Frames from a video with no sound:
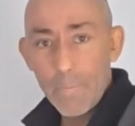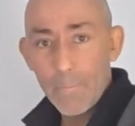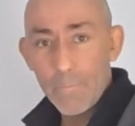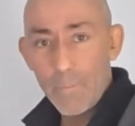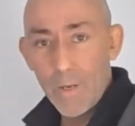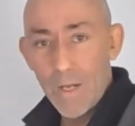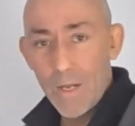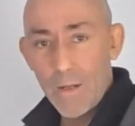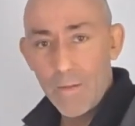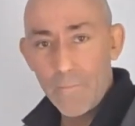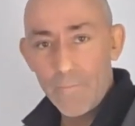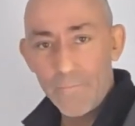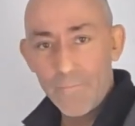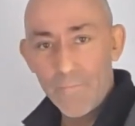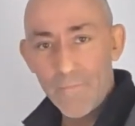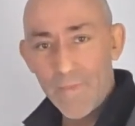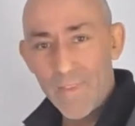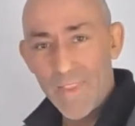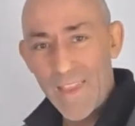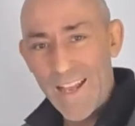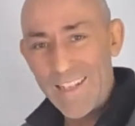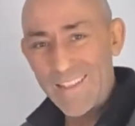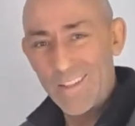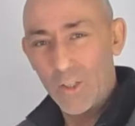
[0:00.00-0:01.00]
But
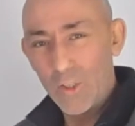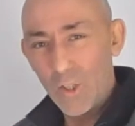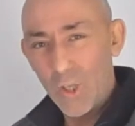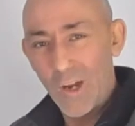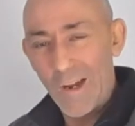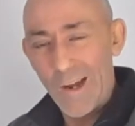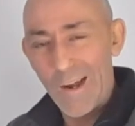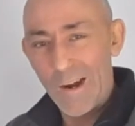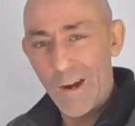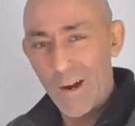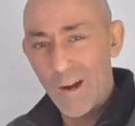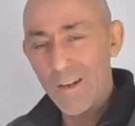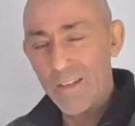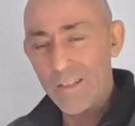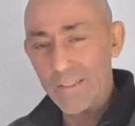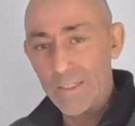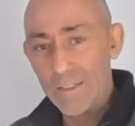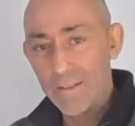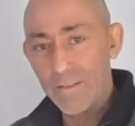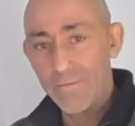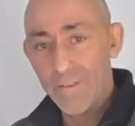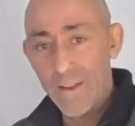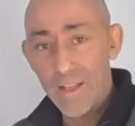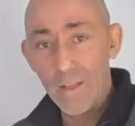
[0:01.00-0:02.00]
that's a lot harder
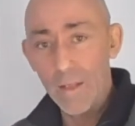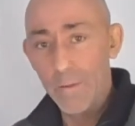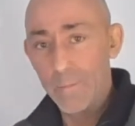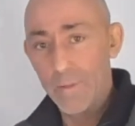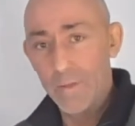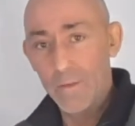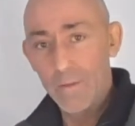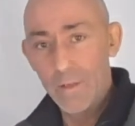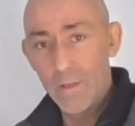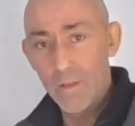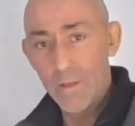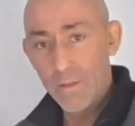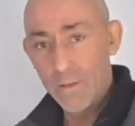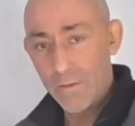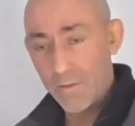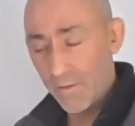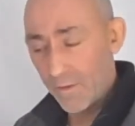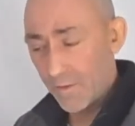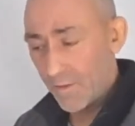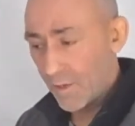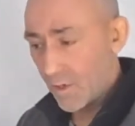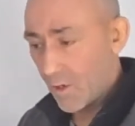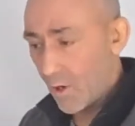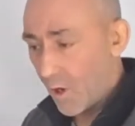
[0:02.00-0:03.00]
to develop.
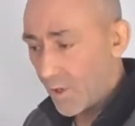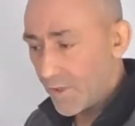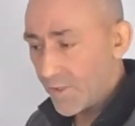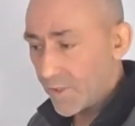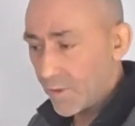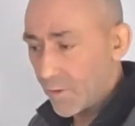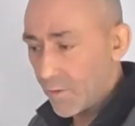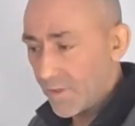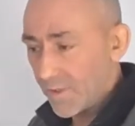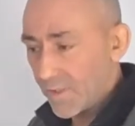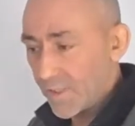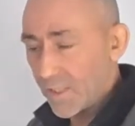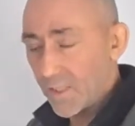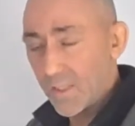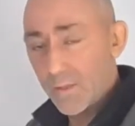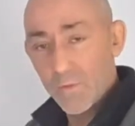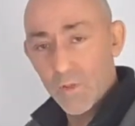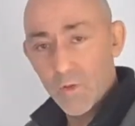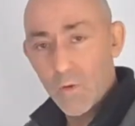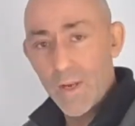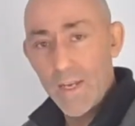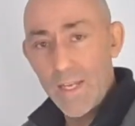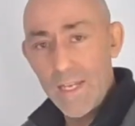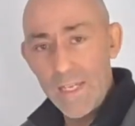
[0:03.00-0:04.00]
The consequence system
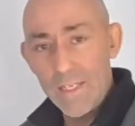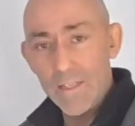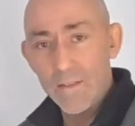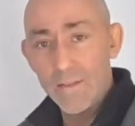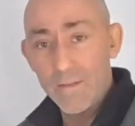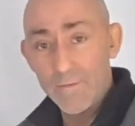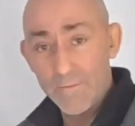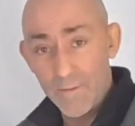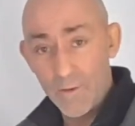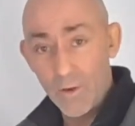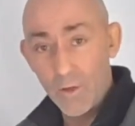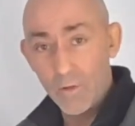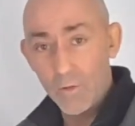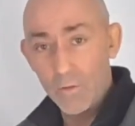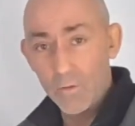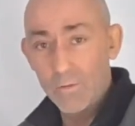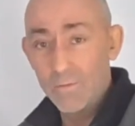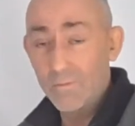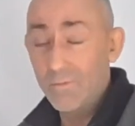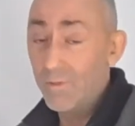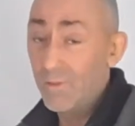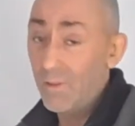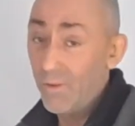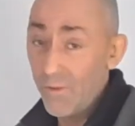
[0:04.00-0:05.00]
is quite easy to follow,
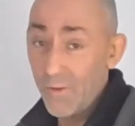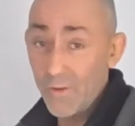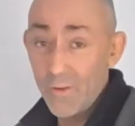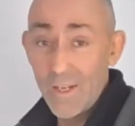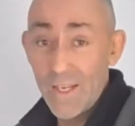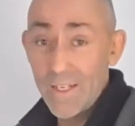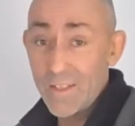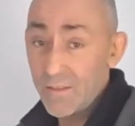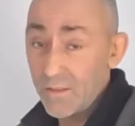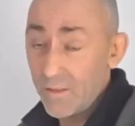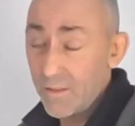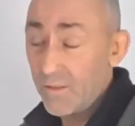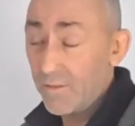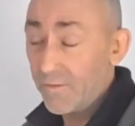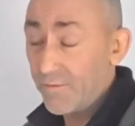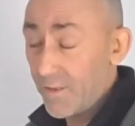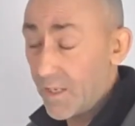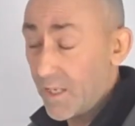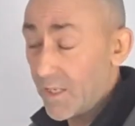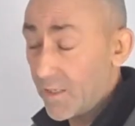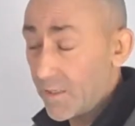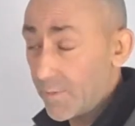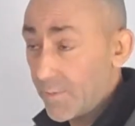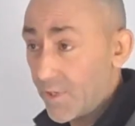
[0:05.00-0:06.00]
although actually you'll
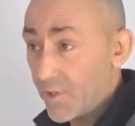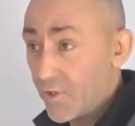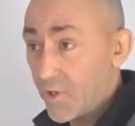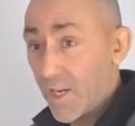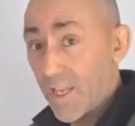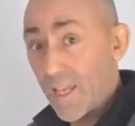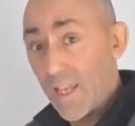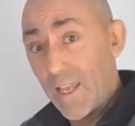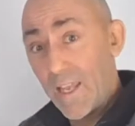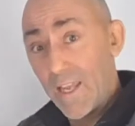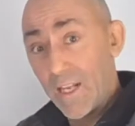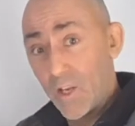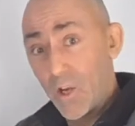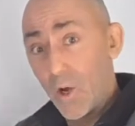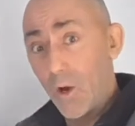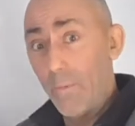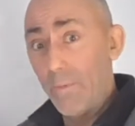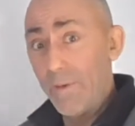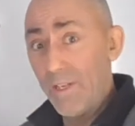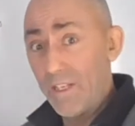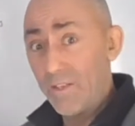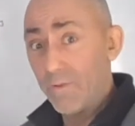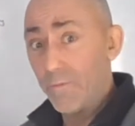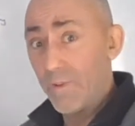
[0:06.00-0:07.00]
find it's a bit tricky in
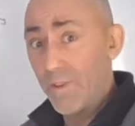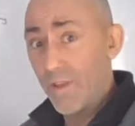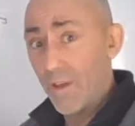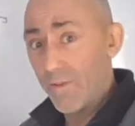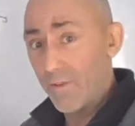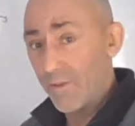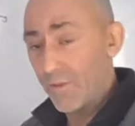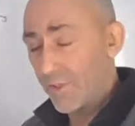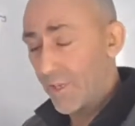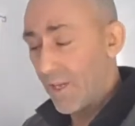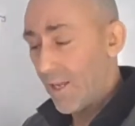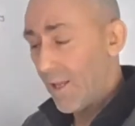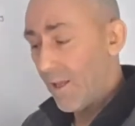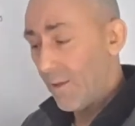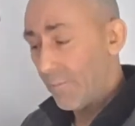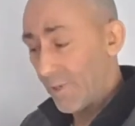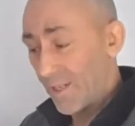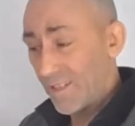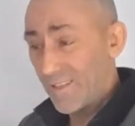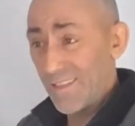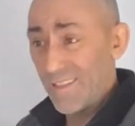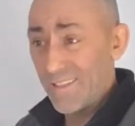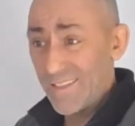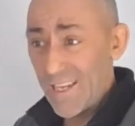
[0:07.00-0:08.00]
combination with the others,
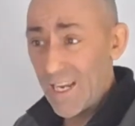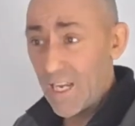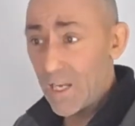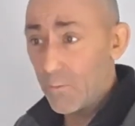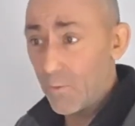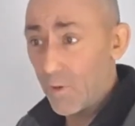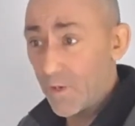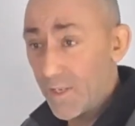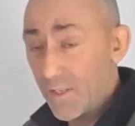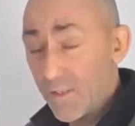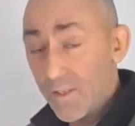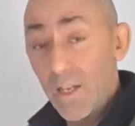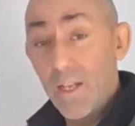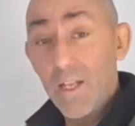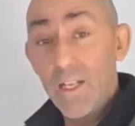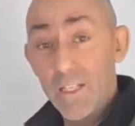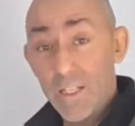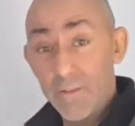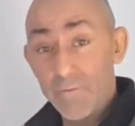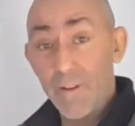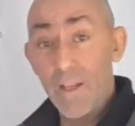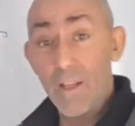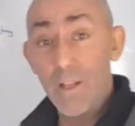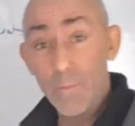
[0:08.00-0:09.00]
because the second one is
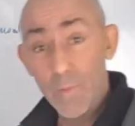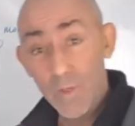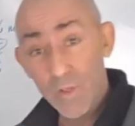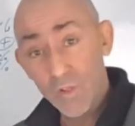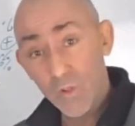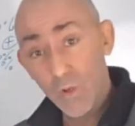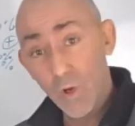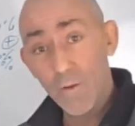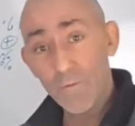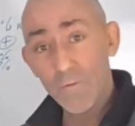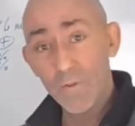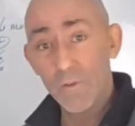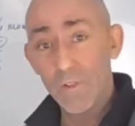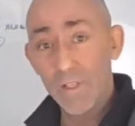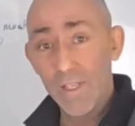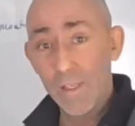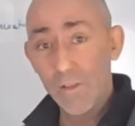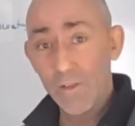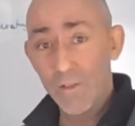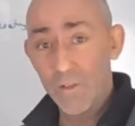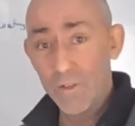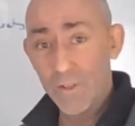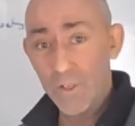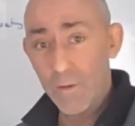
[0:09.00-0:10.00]
develop a soft
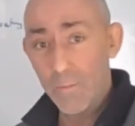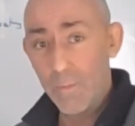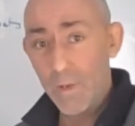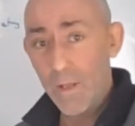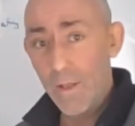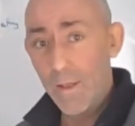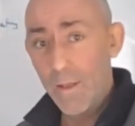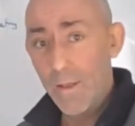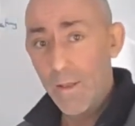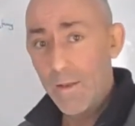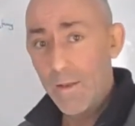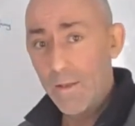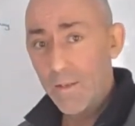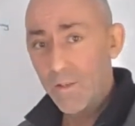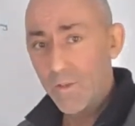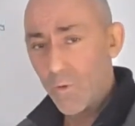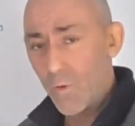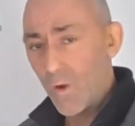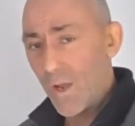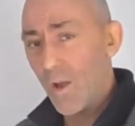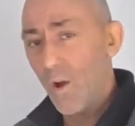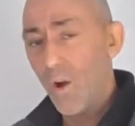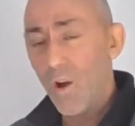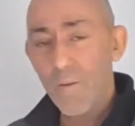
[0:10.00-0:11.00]
relationship. So
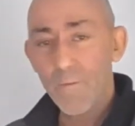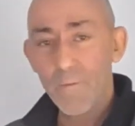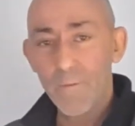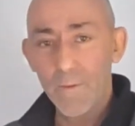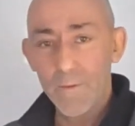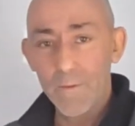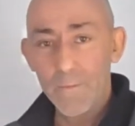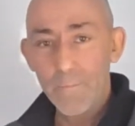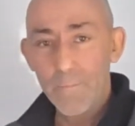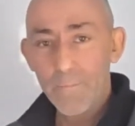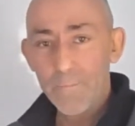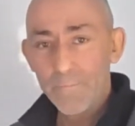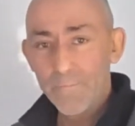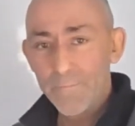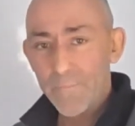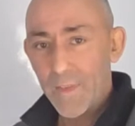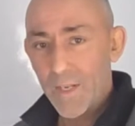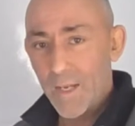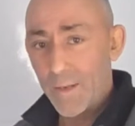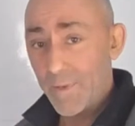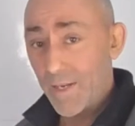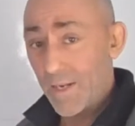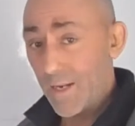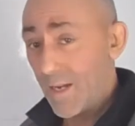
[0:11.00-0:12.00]
quite often,
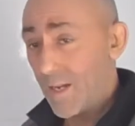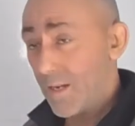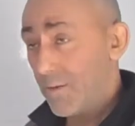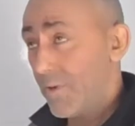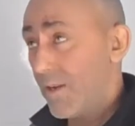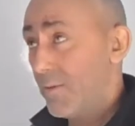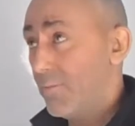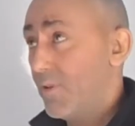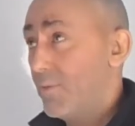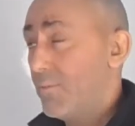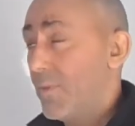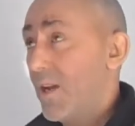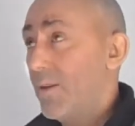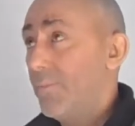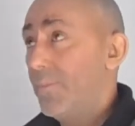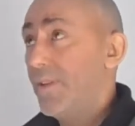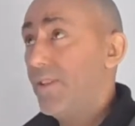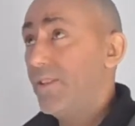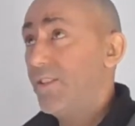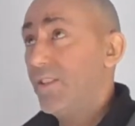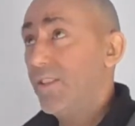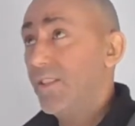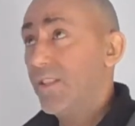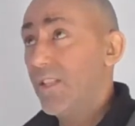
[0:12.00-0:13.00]
I mean, I remember my
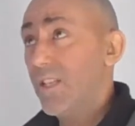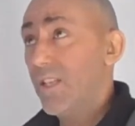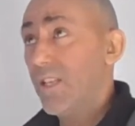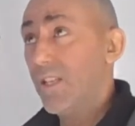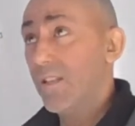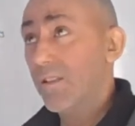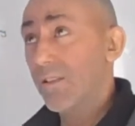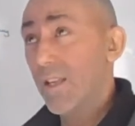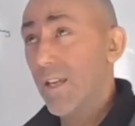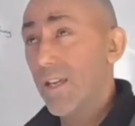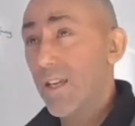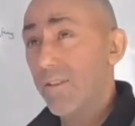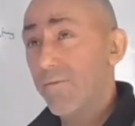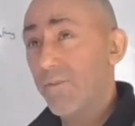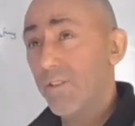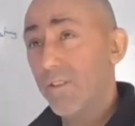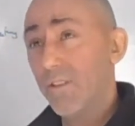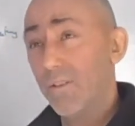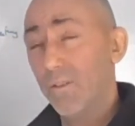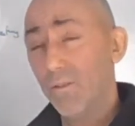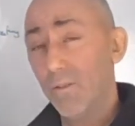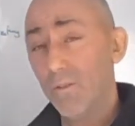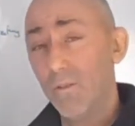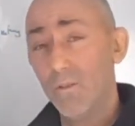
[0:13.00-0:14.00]
PGCs, like if it's
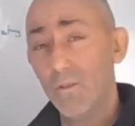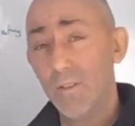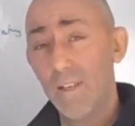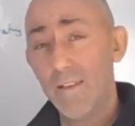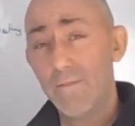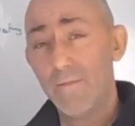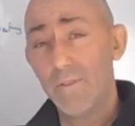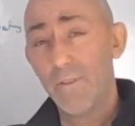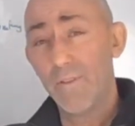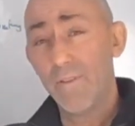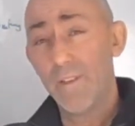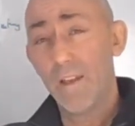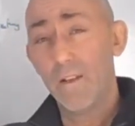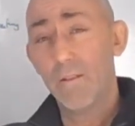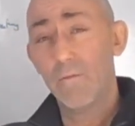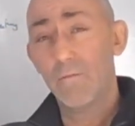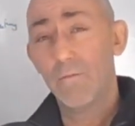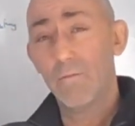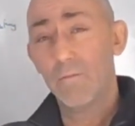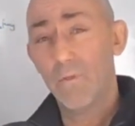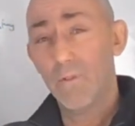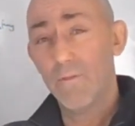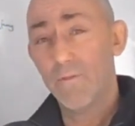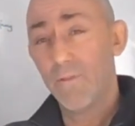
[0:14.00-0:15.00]
a low-level
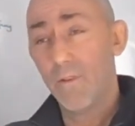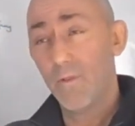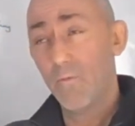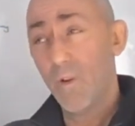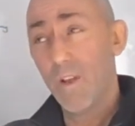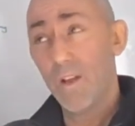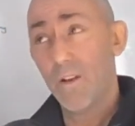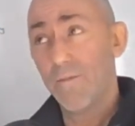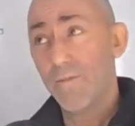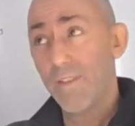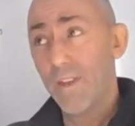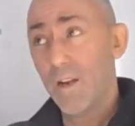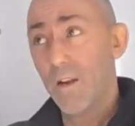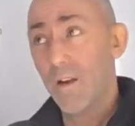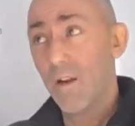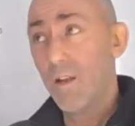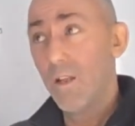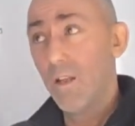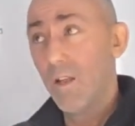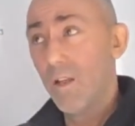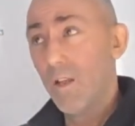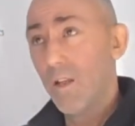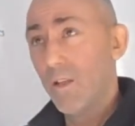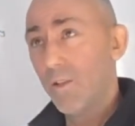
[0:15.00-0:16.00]
thing way off there,
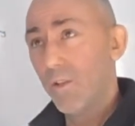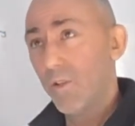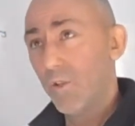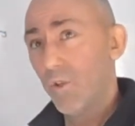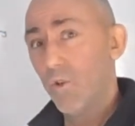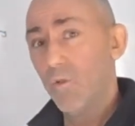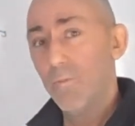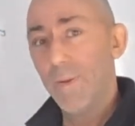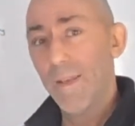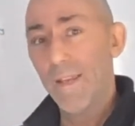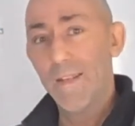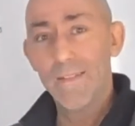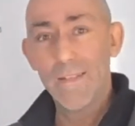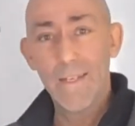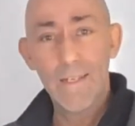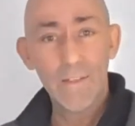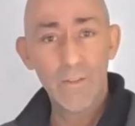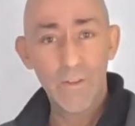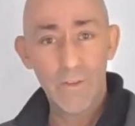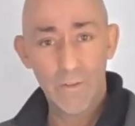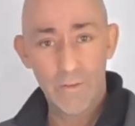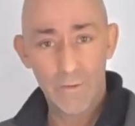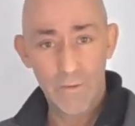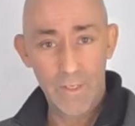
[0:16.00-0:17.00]
don't pay
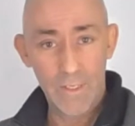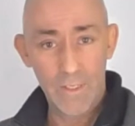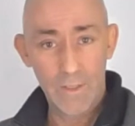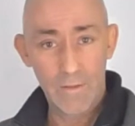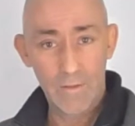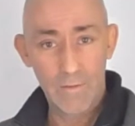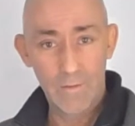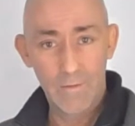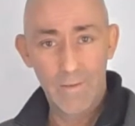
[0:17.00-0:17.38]
attention to it.